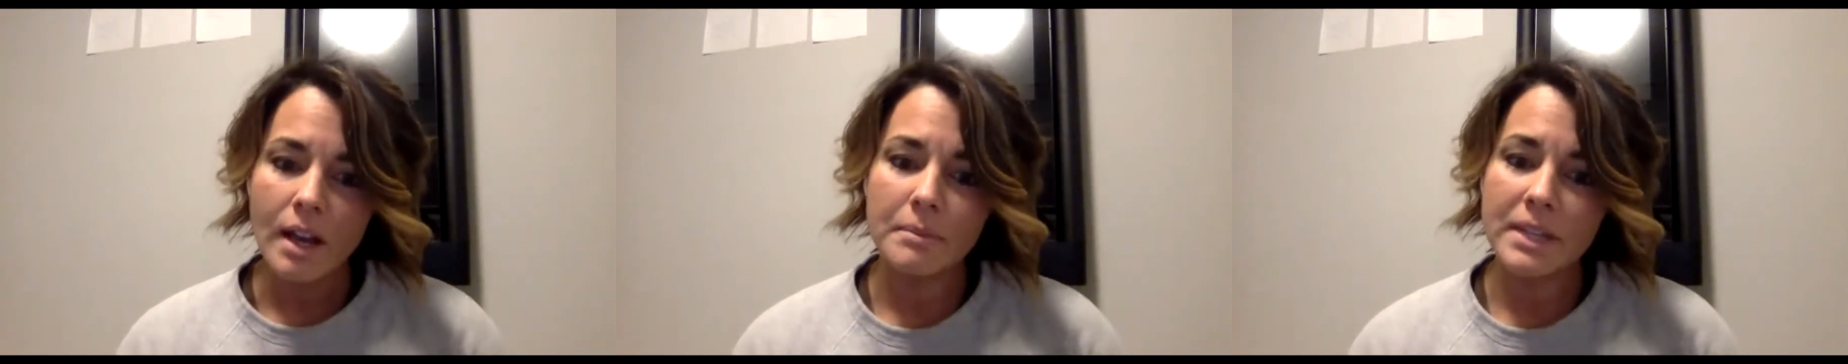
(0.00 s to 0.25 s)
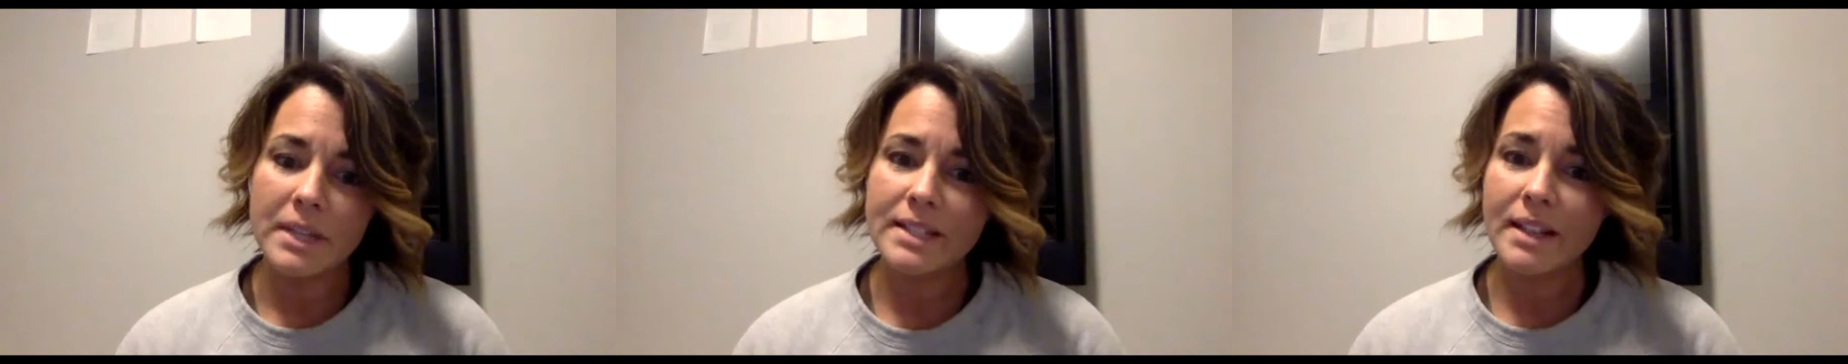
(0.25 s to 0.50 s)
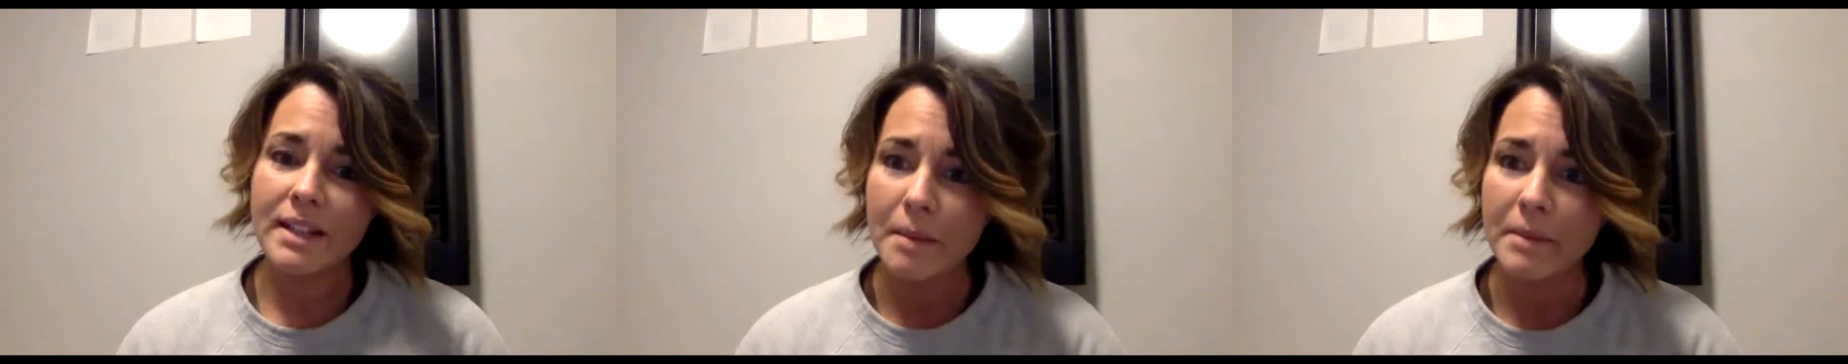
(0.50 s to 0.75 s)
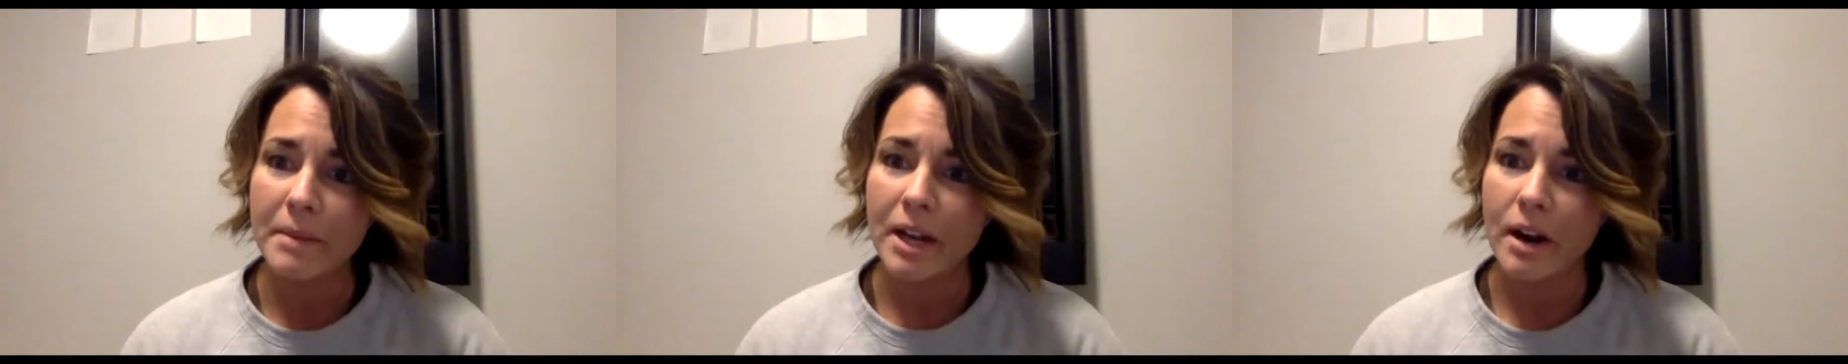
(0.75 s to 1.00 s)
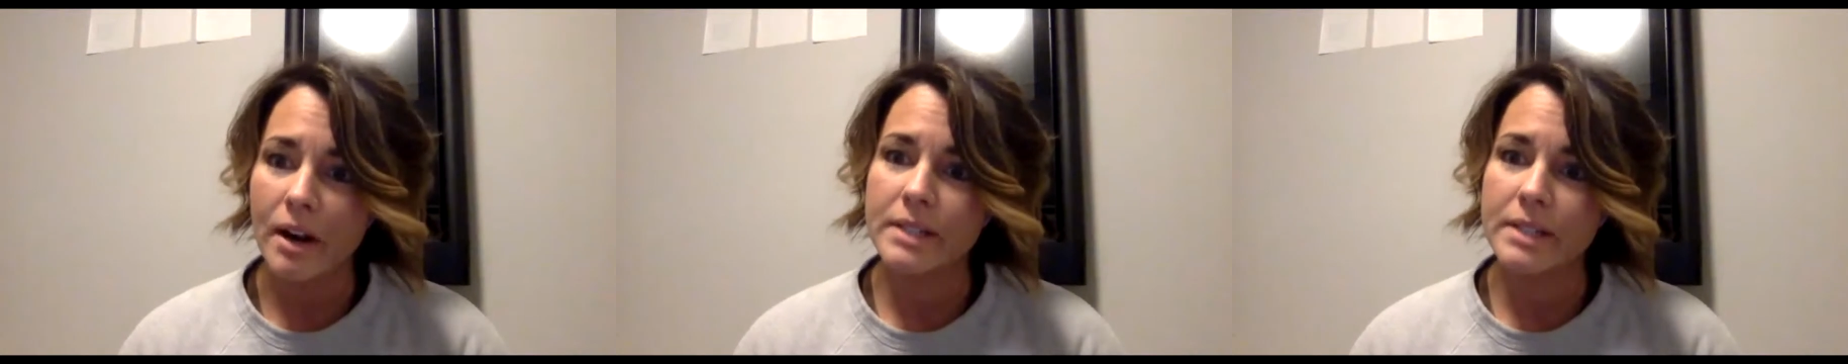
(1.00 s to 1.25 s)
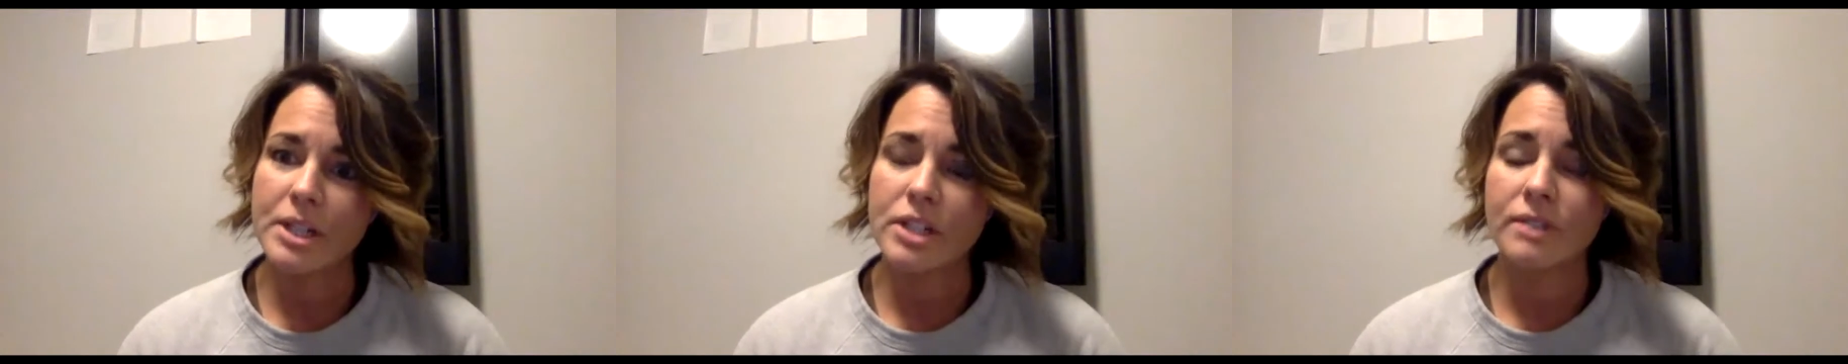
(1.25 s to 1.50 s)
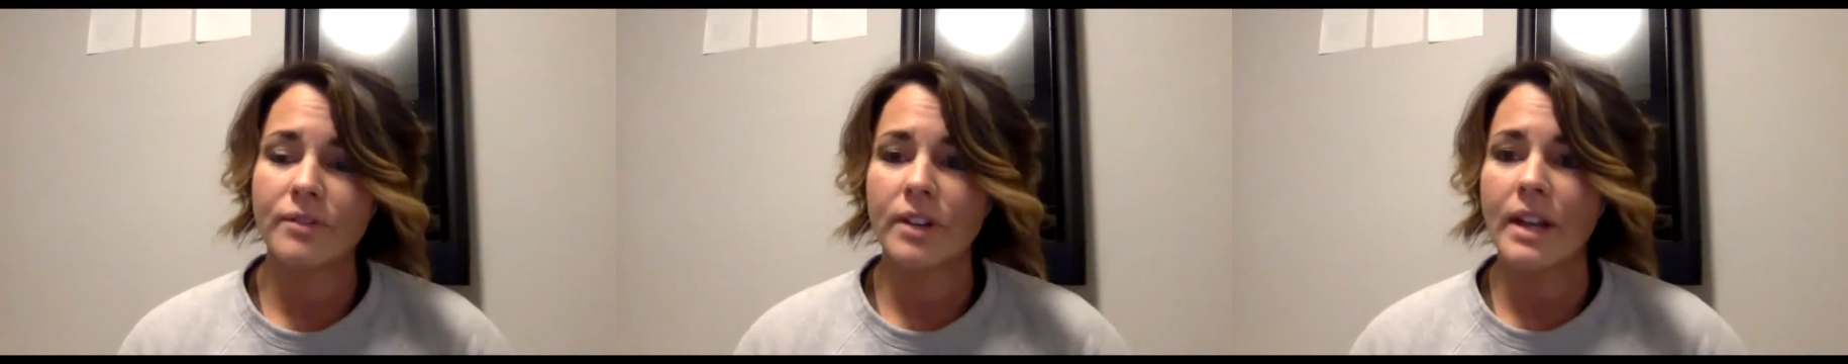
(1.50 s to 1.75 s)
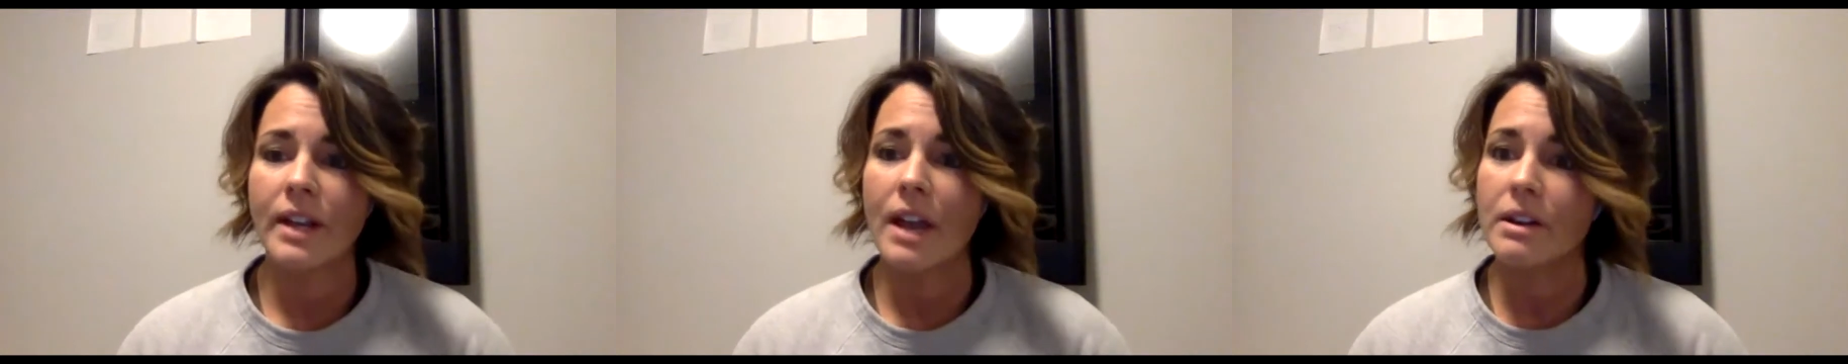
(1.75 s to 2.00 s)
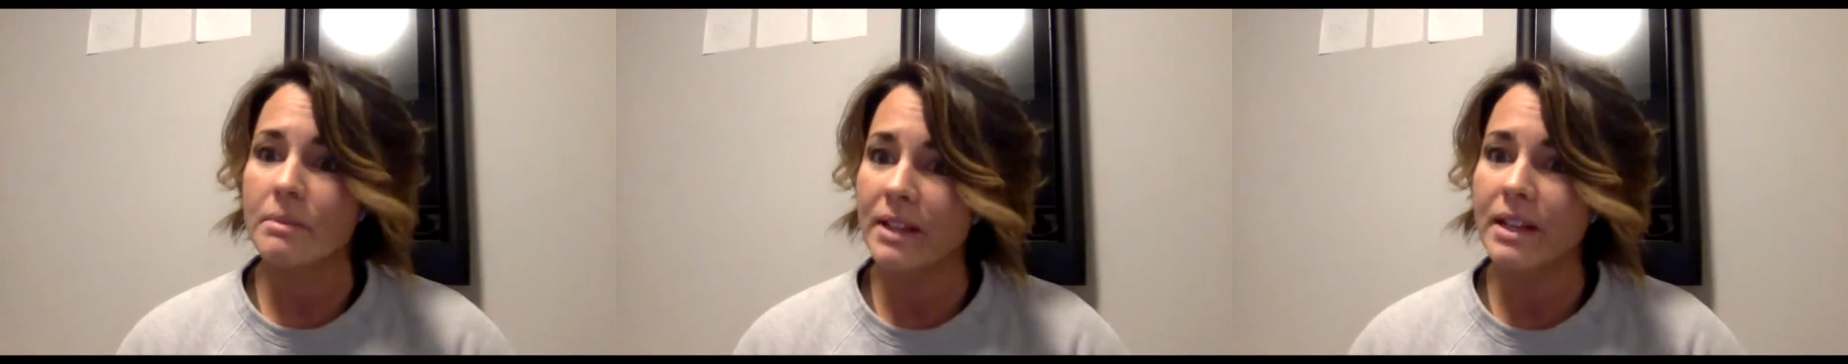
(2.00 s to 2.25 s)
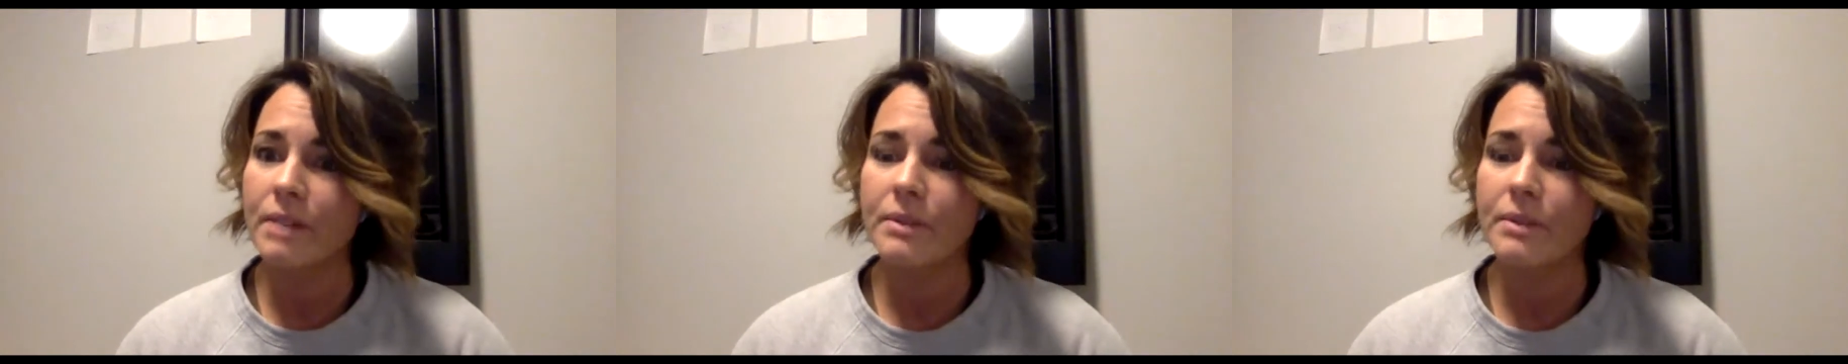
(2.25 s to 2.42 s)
Because it can be hard, especially for accountability